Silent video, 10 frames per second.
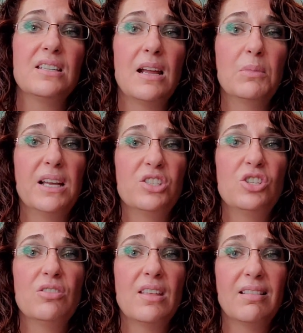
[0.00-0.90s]
time last
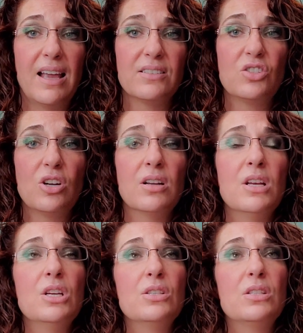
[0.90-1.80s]
year than last year.
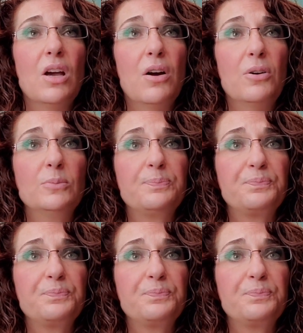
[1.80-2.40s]
So